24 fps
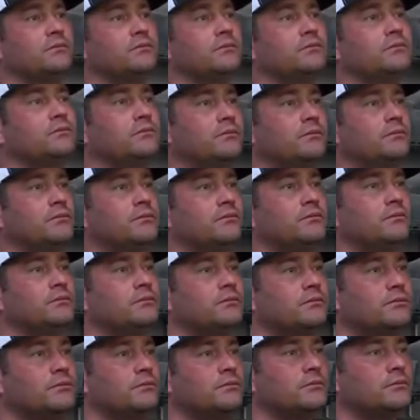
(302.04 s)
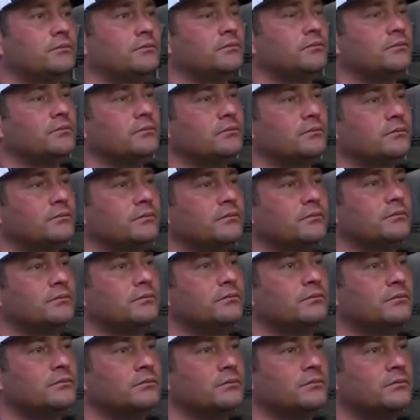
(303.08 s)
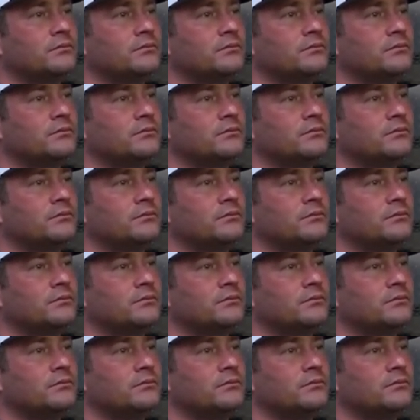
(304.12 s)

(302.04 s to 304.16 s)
The person shown says nothing.